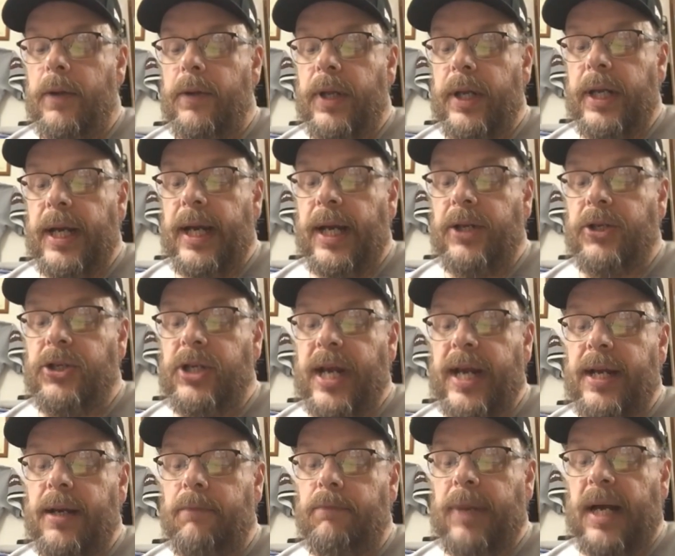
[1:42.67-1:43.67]
Then you got
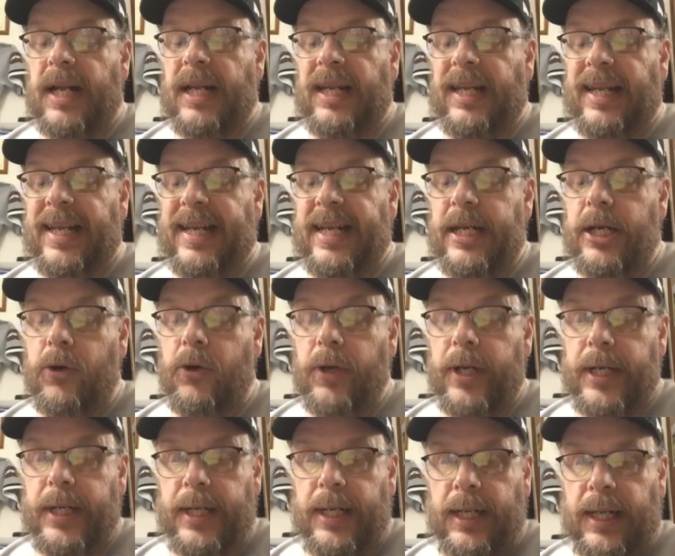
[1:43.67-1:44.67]
Jacob
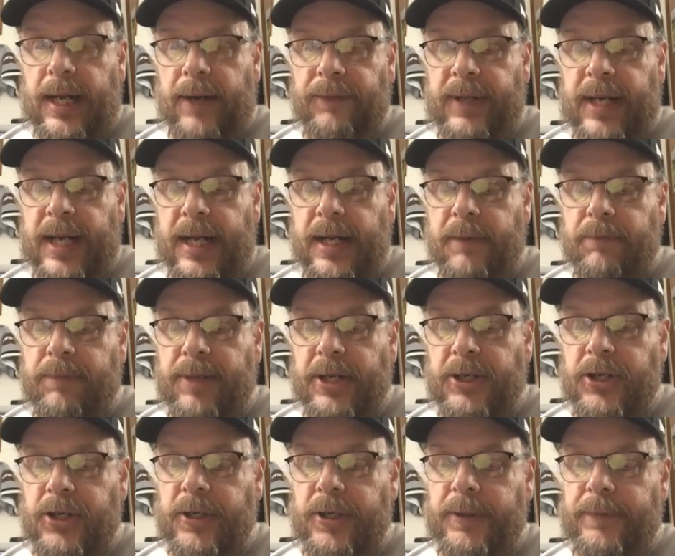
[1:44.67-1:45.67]
Lindgren, left-handed
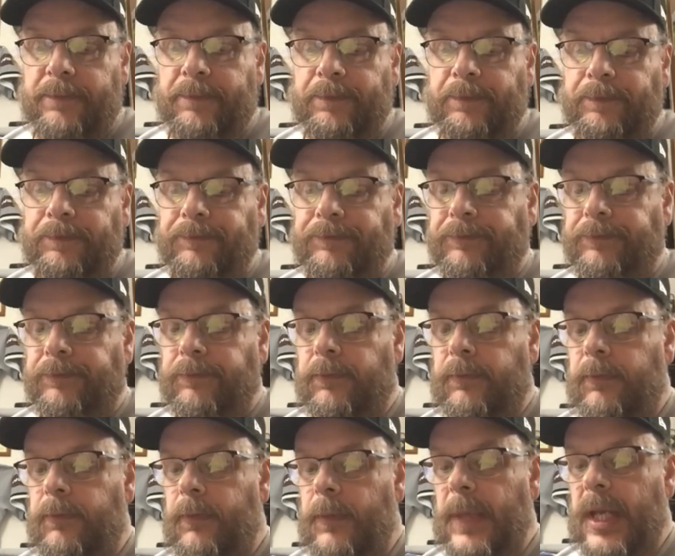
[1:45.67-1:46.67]
pitcher.
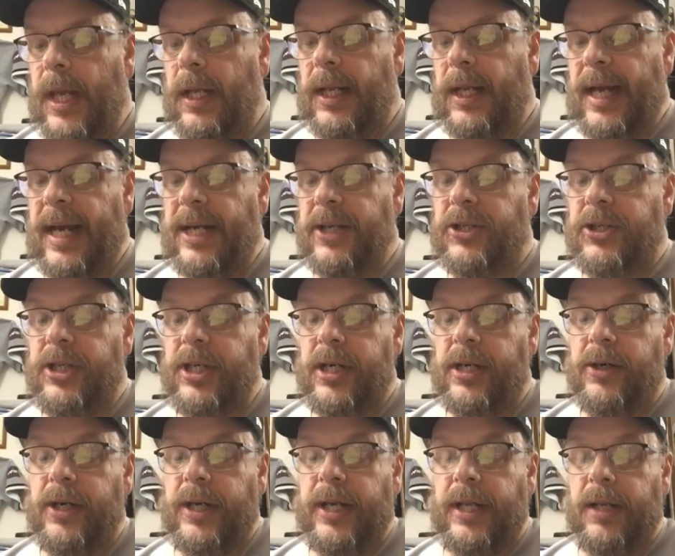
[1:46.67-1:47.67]
Last
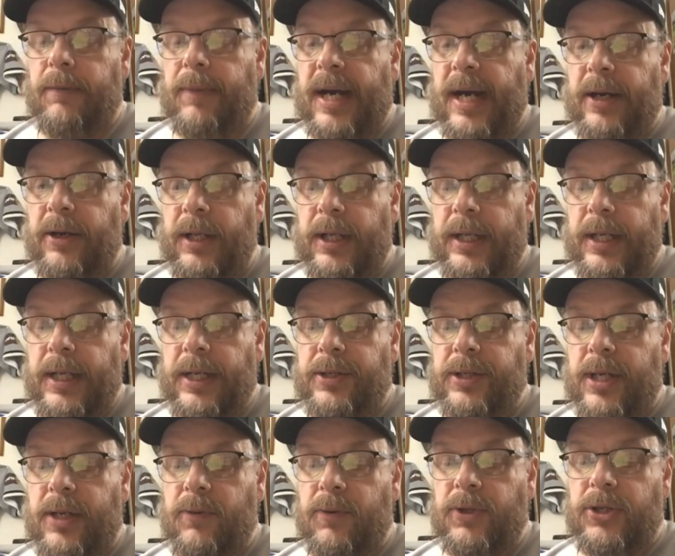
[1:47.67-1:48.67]
year in the minor
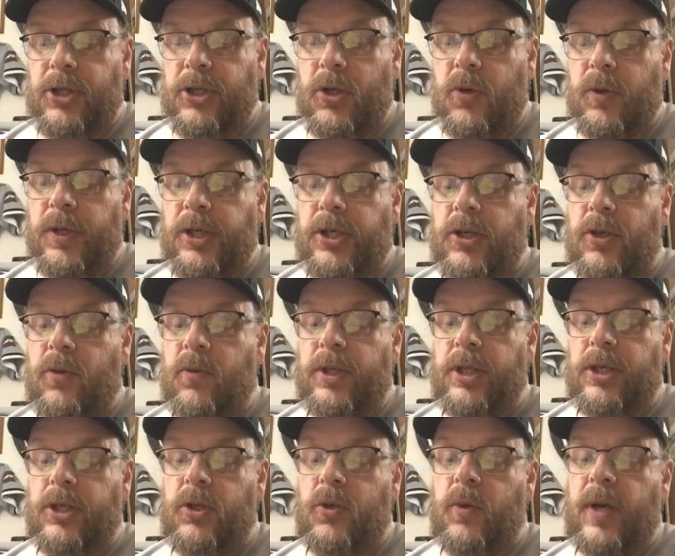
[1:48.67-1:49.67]
leagues, he was 2-2
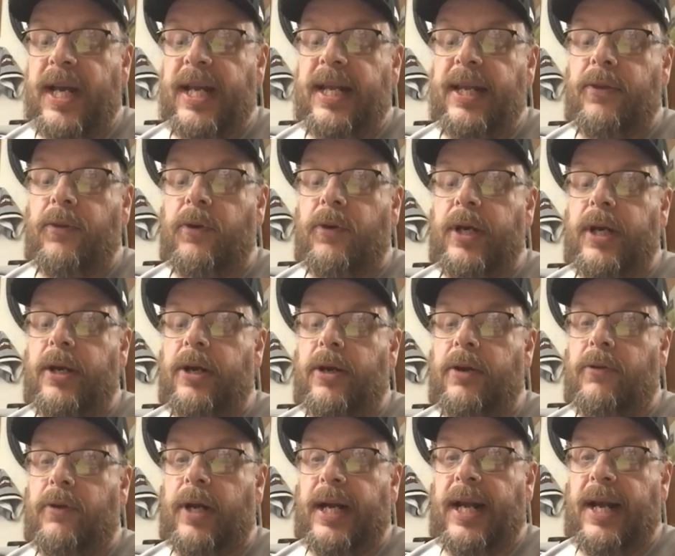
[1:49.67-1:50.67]
with a 283
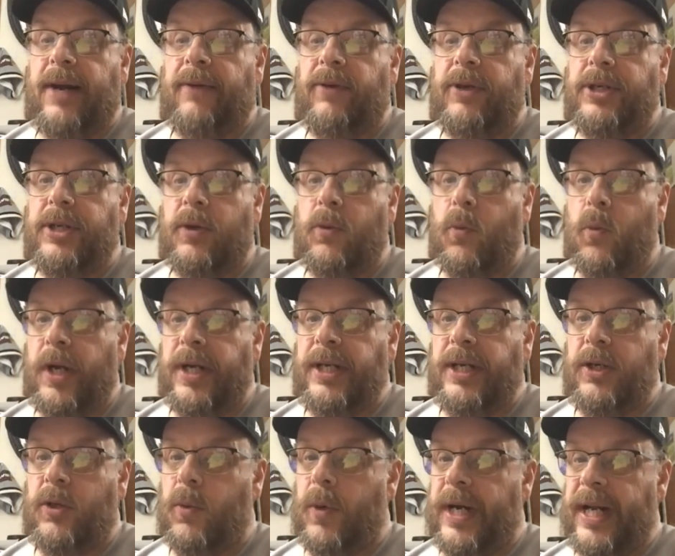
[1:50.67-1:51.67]
earned run average and a
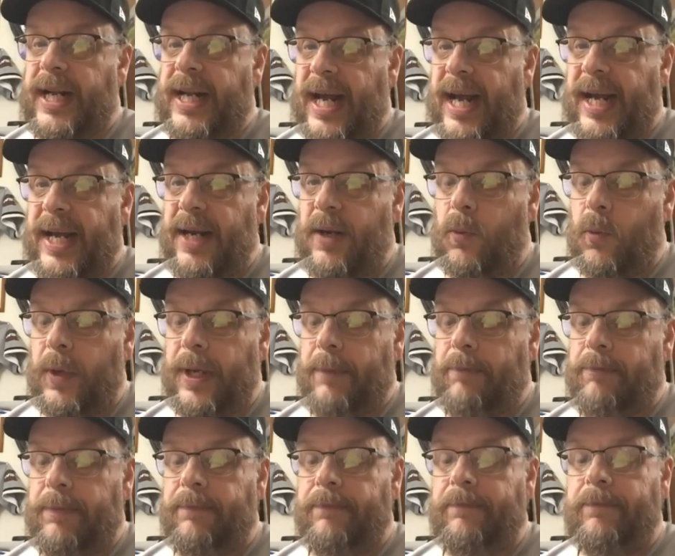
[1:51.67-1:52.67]
129 whip.